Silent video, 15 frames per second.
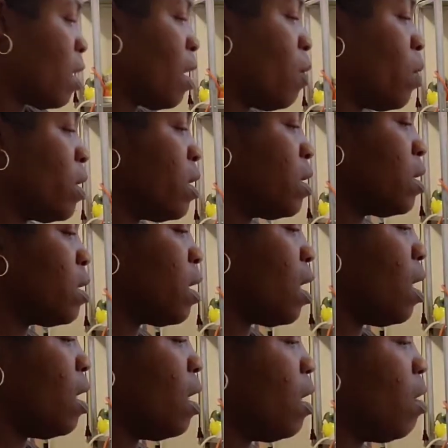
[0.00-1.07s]
I want the
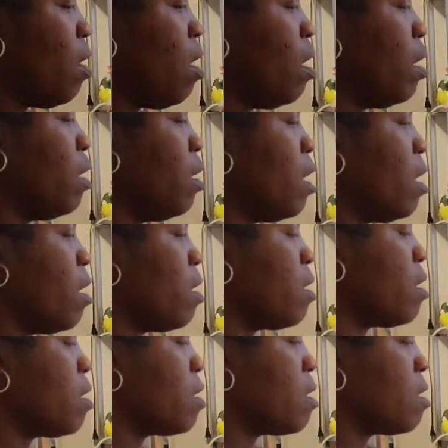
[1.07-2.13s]
skin and all in there.
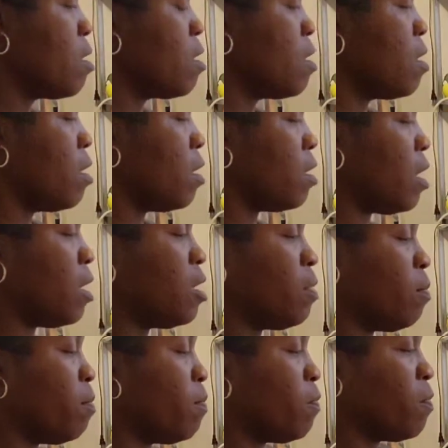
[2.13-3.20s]
Got
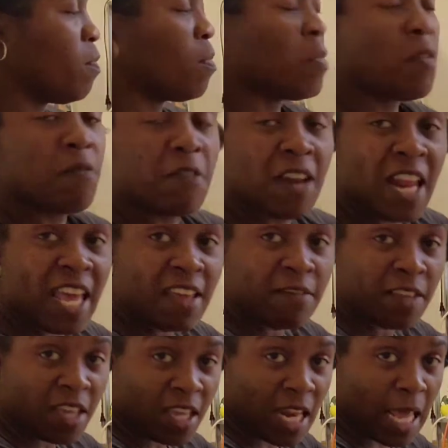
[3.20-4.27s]
some
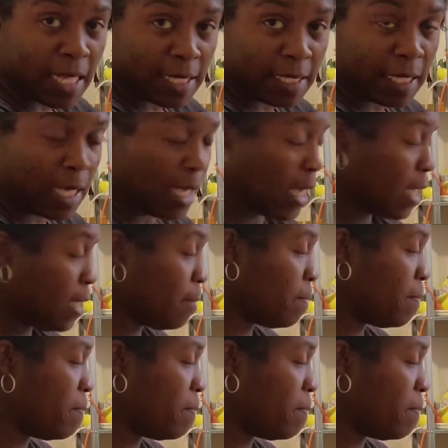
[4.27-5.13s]
flavor in that skin.